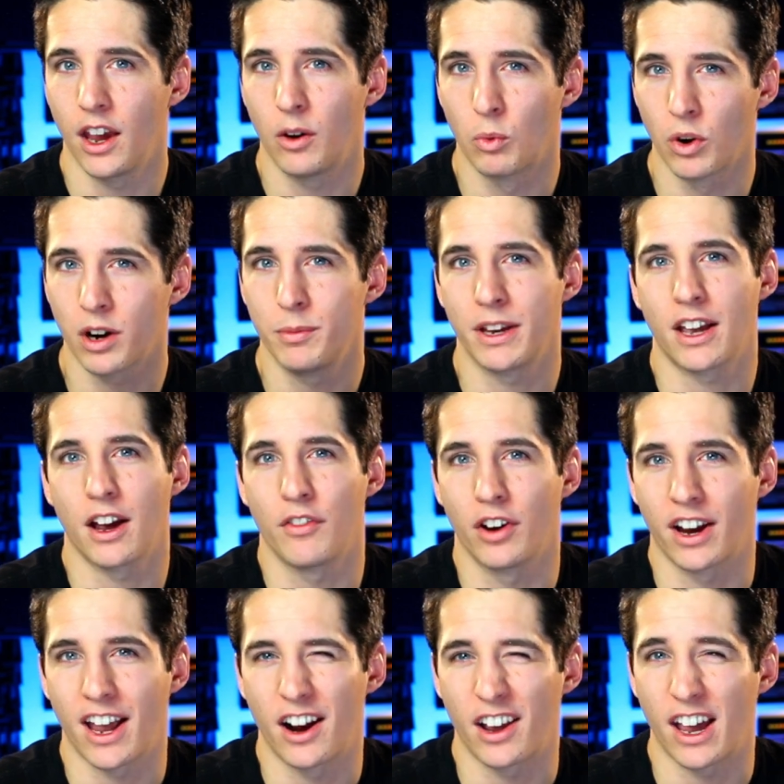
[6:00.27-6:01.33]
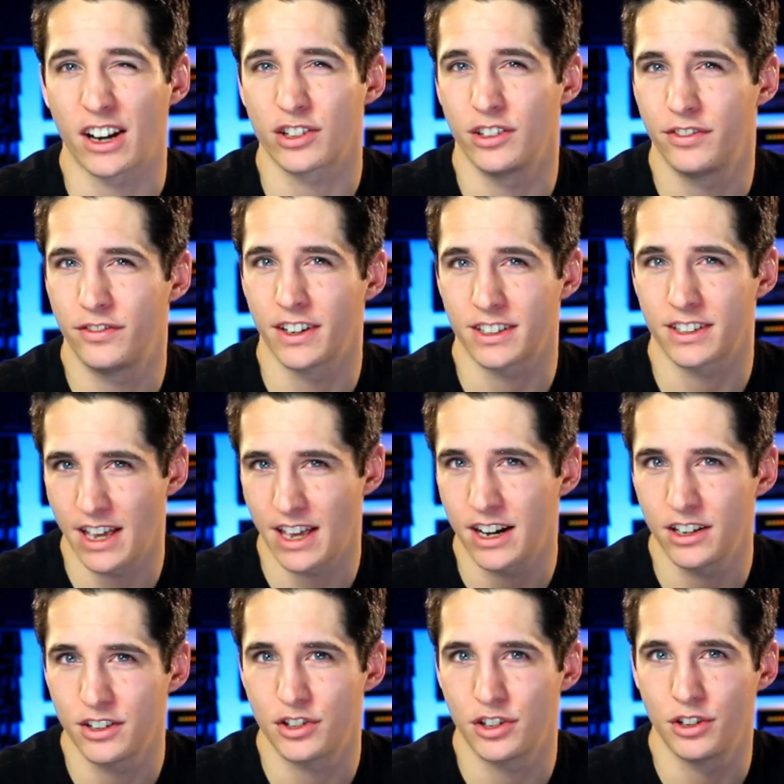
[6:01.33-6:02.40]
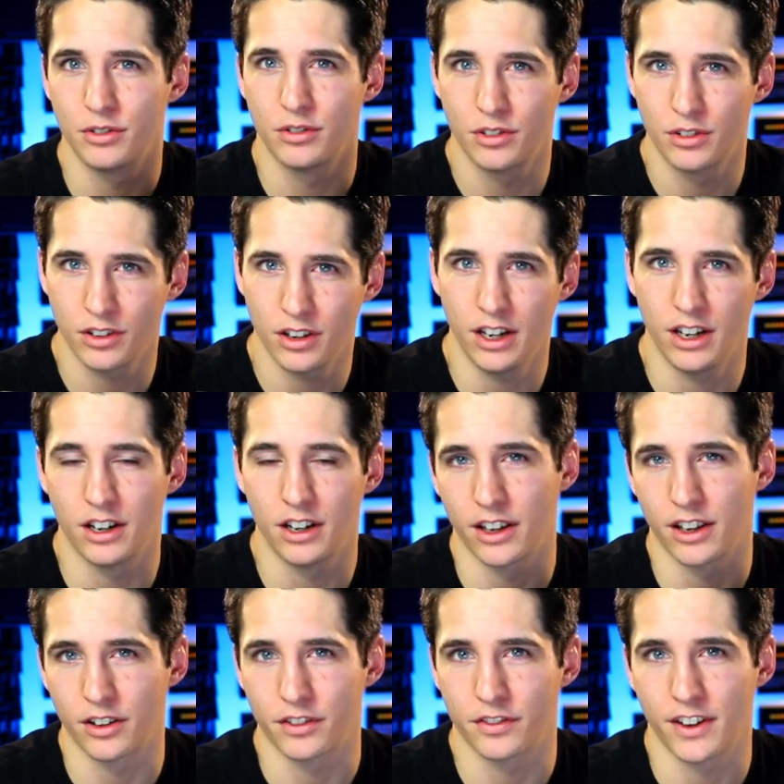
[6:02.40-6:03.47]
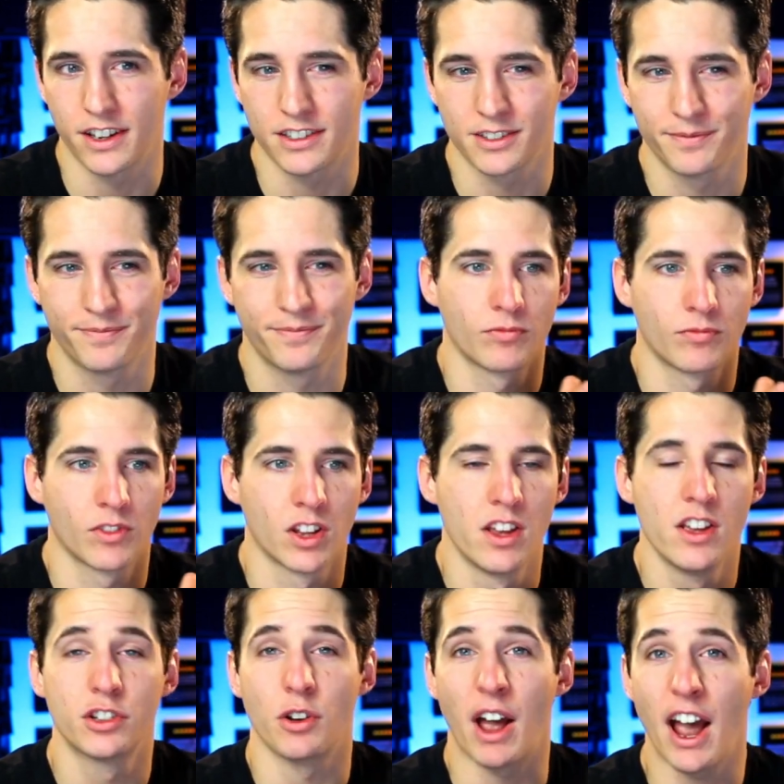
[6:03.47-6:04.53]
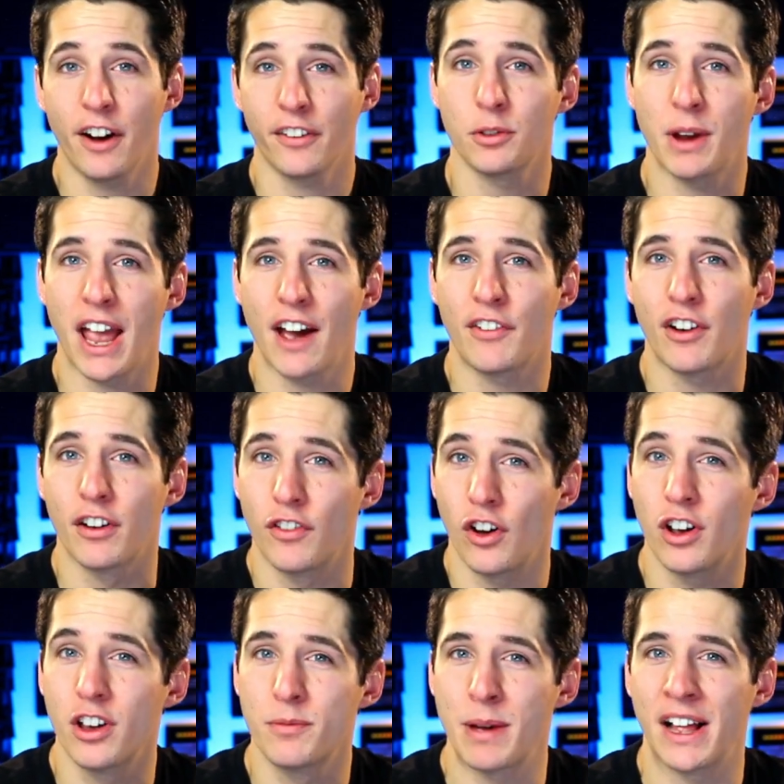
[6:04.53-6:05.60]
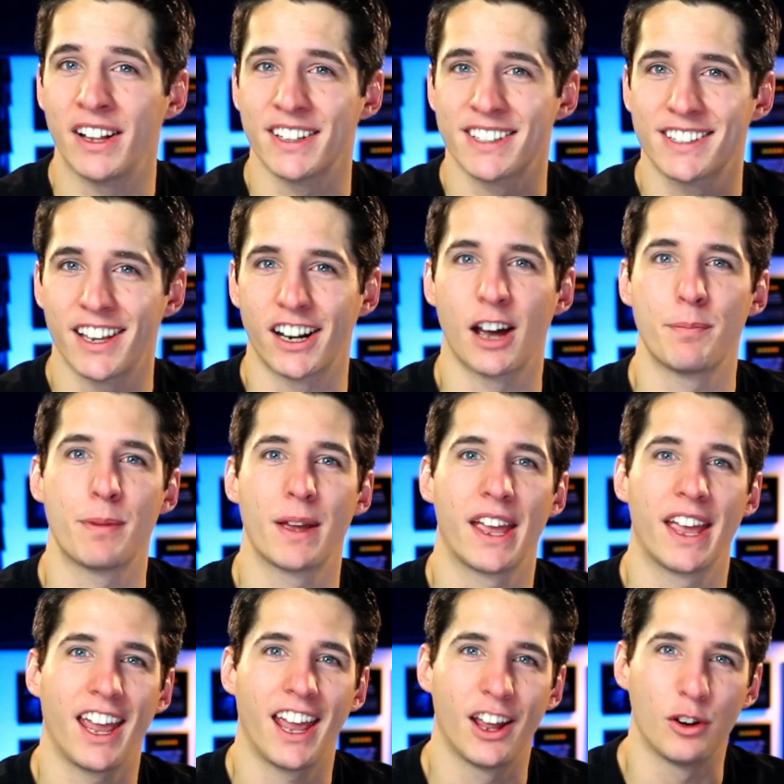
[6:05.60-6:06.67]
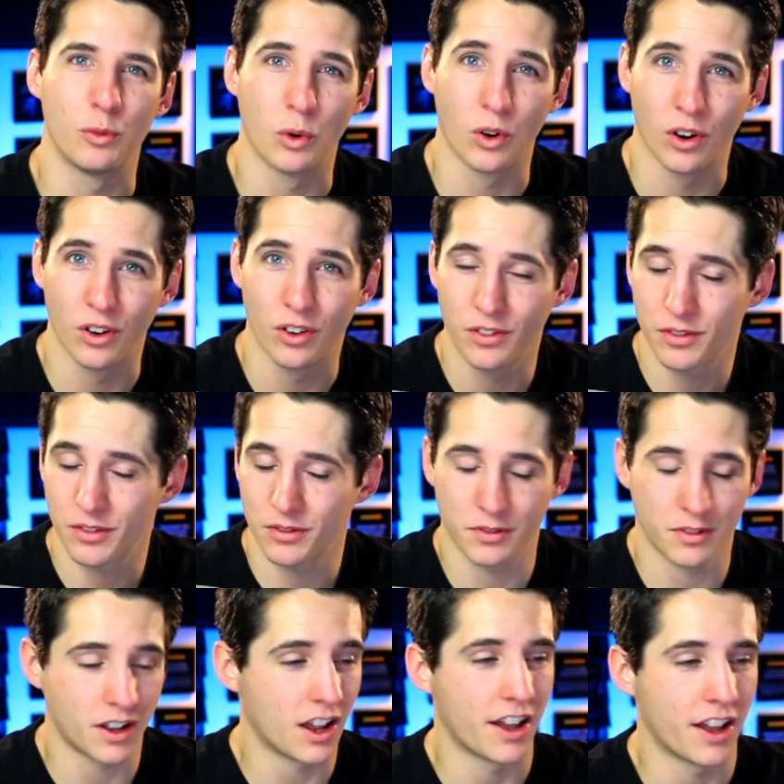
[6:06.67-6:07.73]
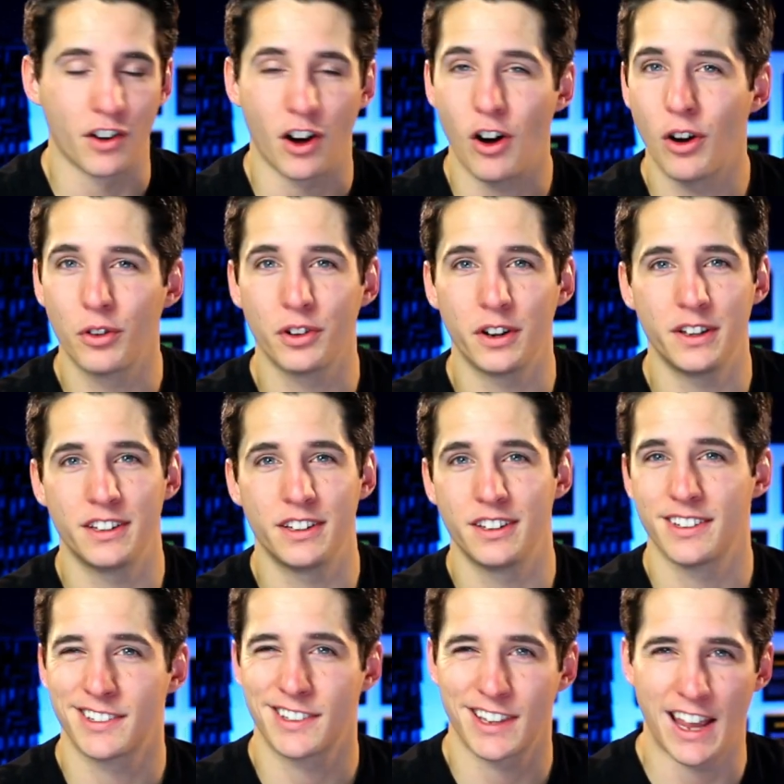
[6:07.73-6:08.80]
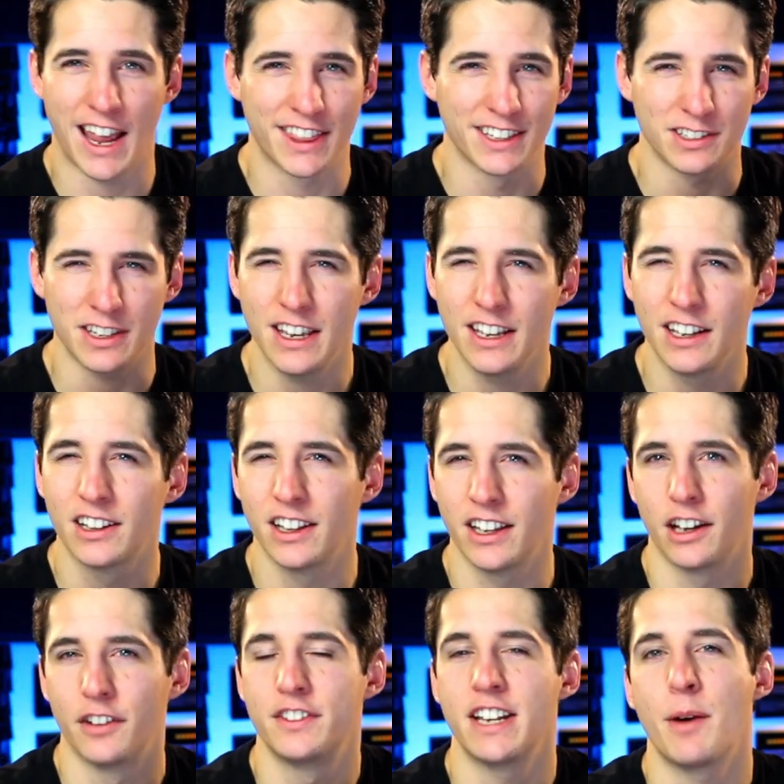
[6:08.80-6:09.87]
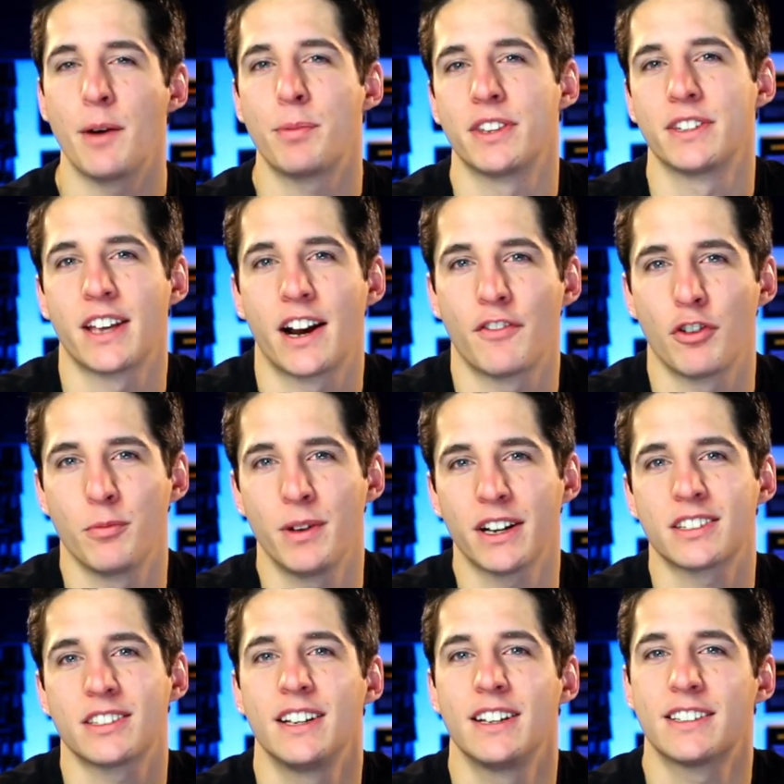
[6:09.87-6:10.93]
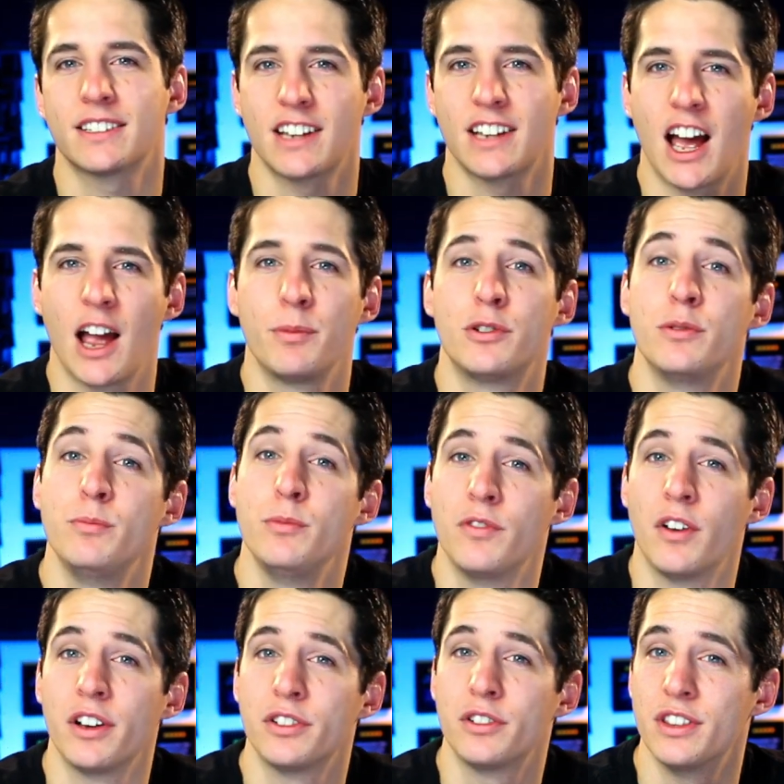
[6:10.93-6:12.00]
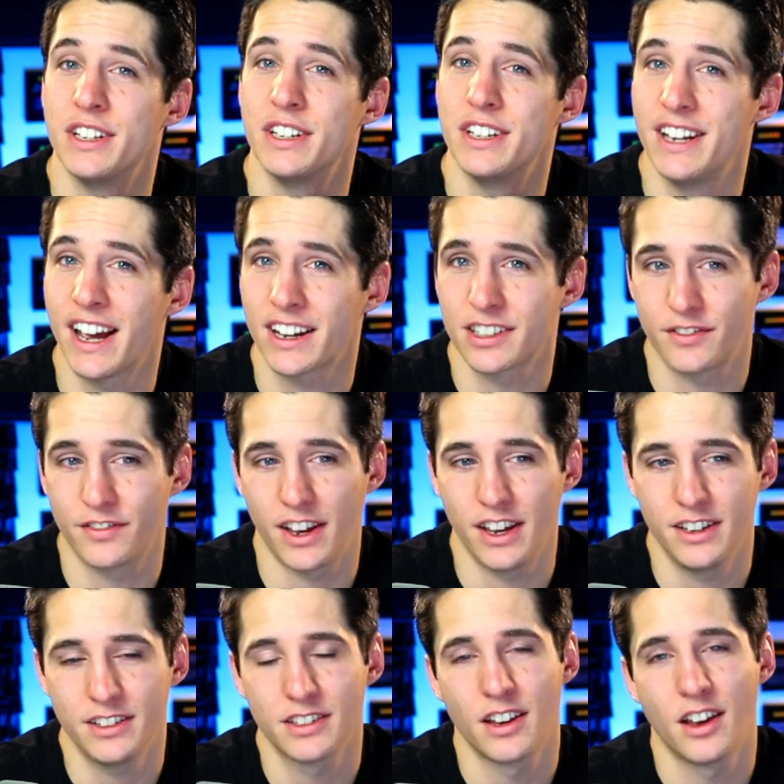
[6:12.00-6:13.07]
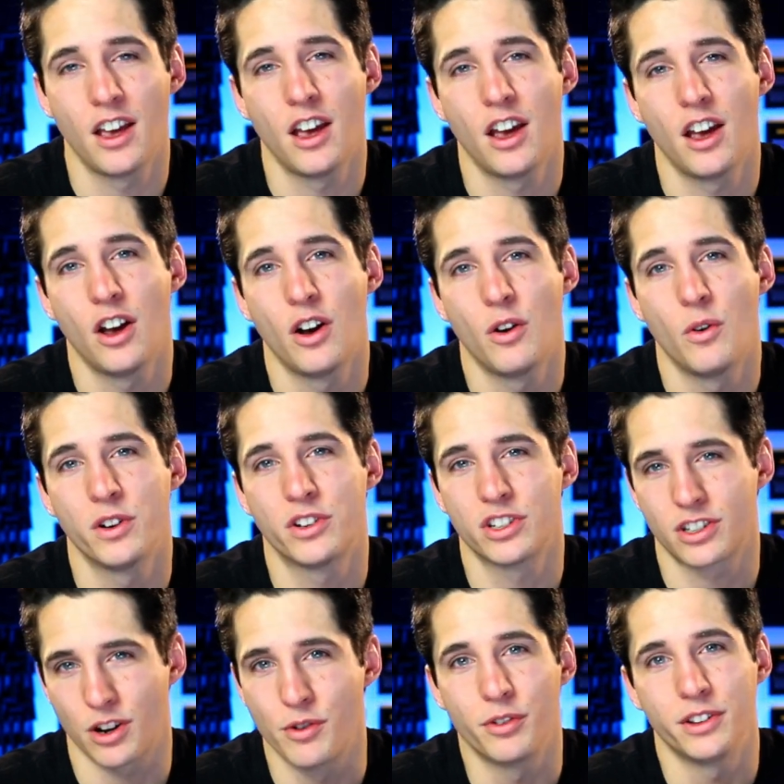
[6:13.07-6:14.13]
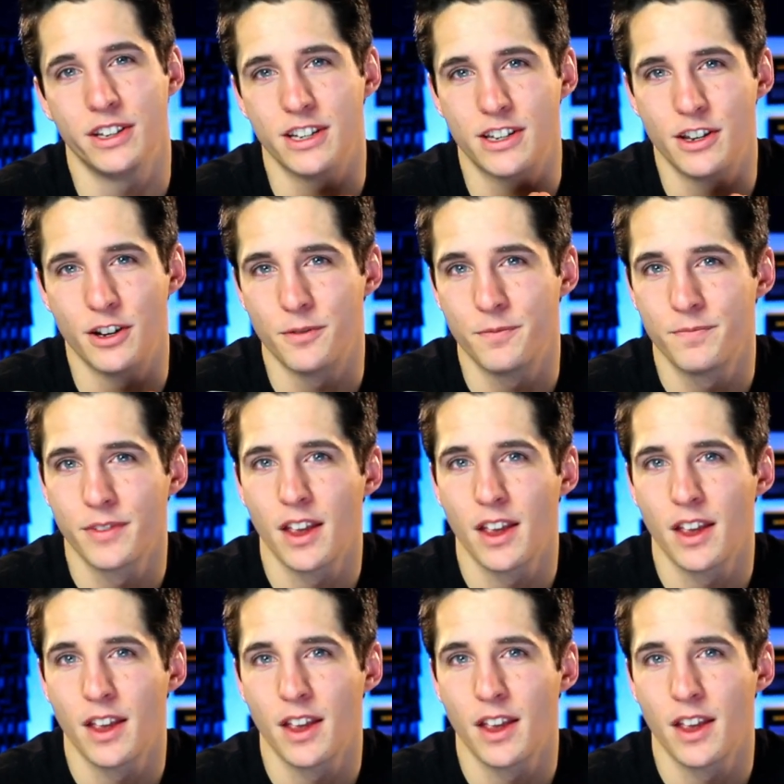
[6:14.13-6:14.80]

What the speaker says: And we're going to be covering how to actually fix that issue in a later phase. So after we have our volume balance set up and have already had this inkling of depth inside of our mix, it's time to move on to the next phase, which is tonal EQ.